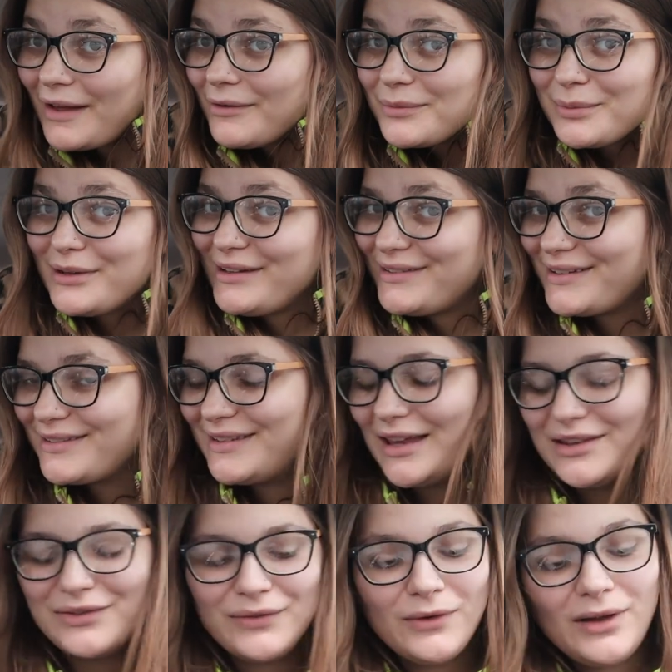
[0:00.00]
that was pretty
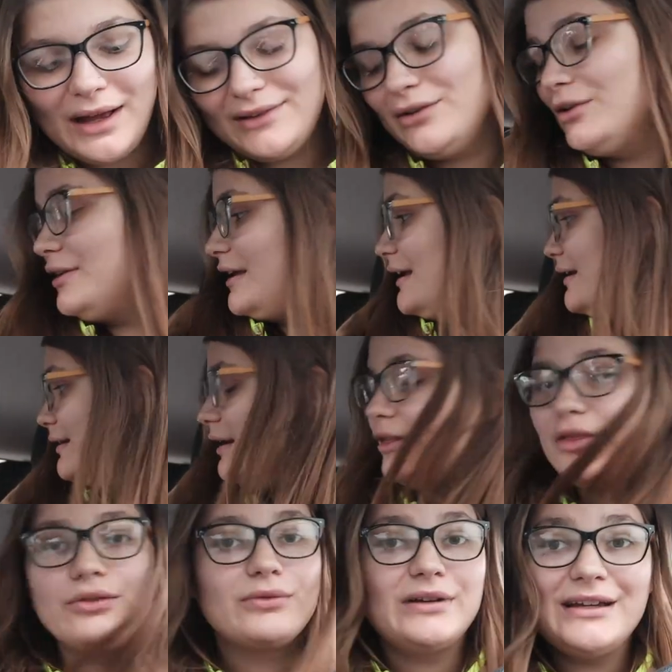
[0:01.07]
successful. I took in
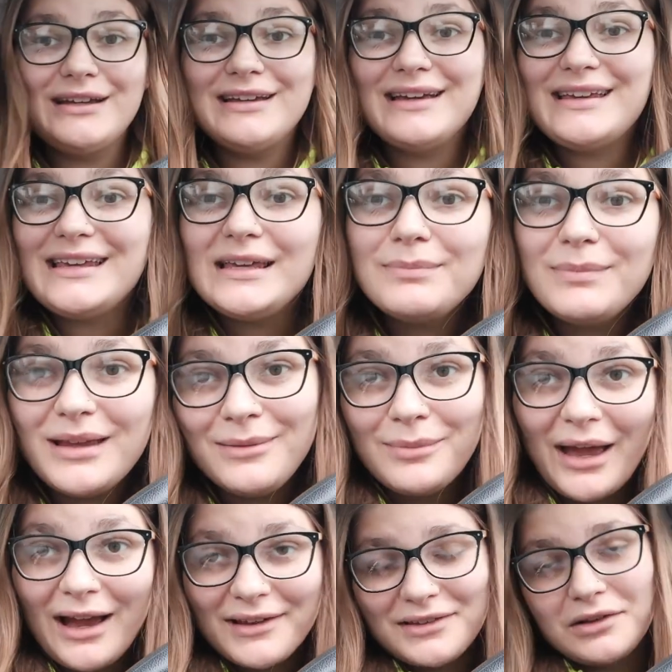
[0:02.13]
three heaping
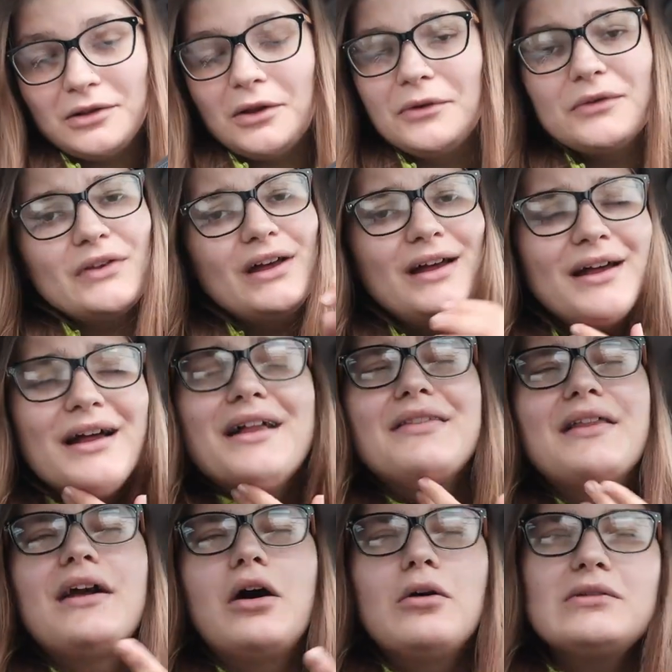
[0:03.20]
bags of clothes.
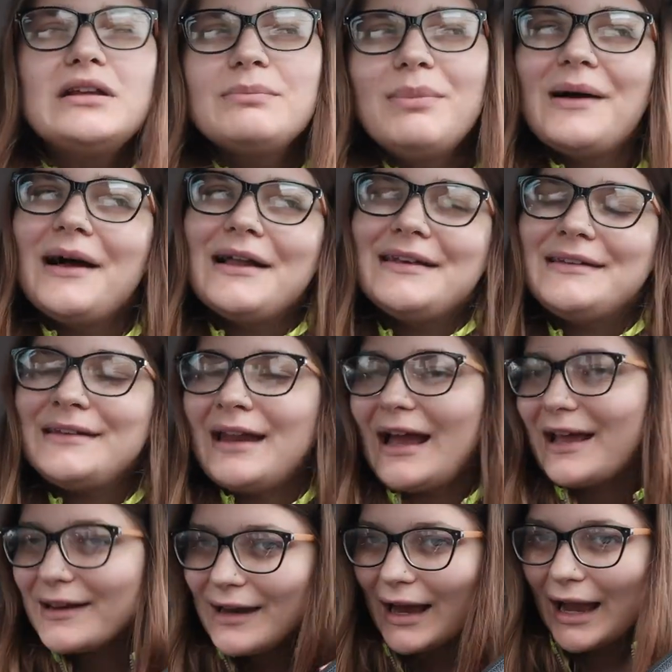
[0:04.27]
They only bought
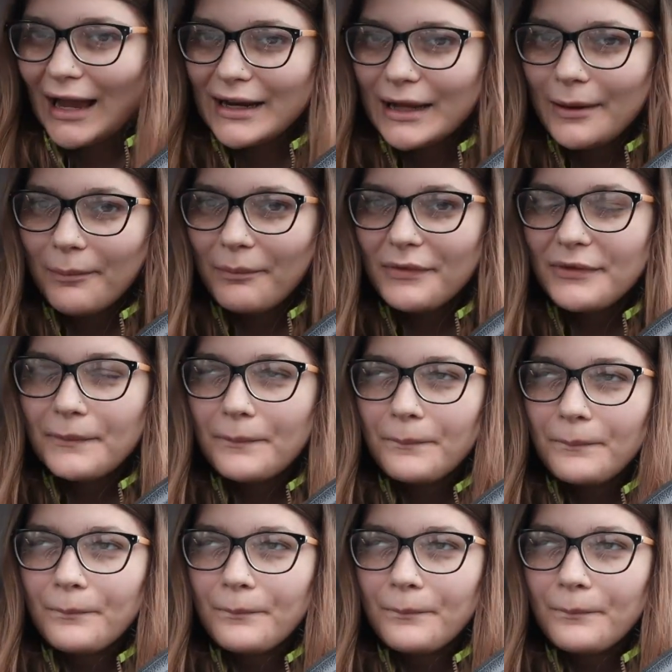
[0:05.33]
nine items.